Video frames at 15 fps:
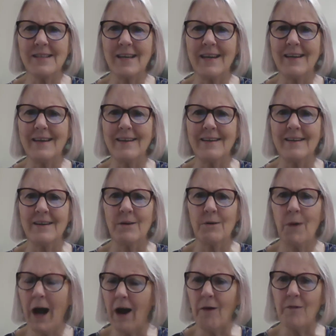like,
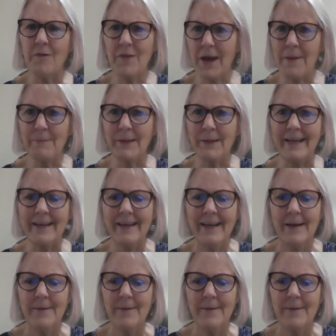wow, family.